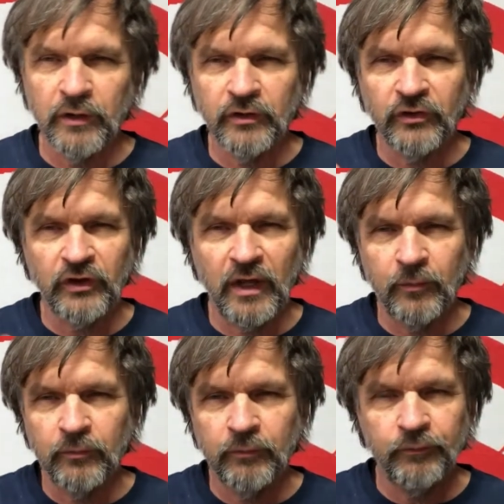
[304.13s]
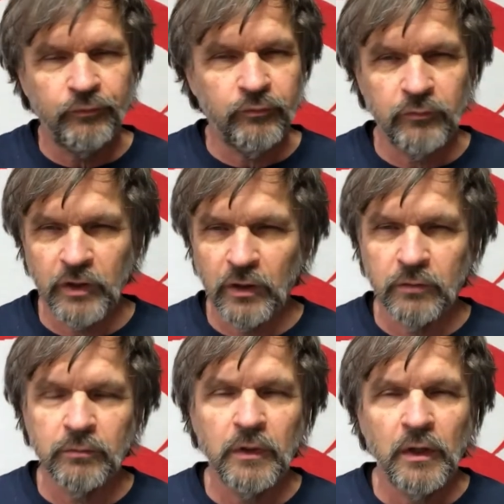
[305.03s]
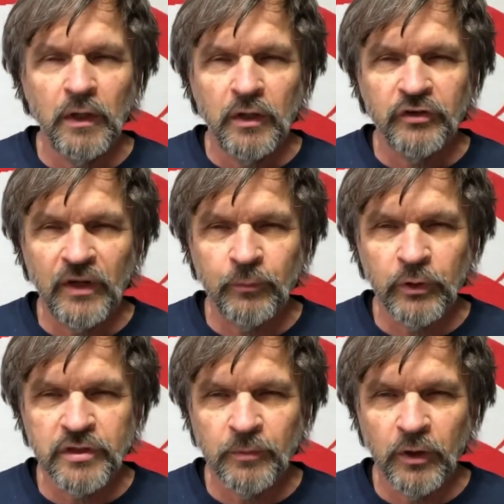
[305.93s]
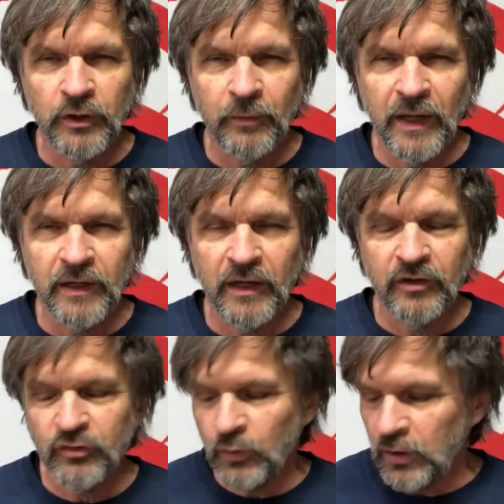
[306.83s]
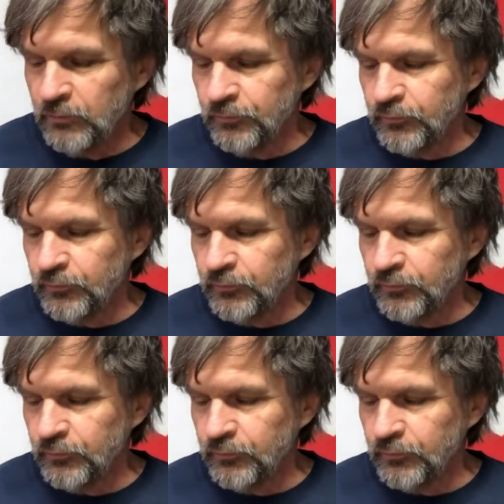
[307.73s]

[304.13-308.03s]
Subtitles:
is the same, same principle on your backhand as well.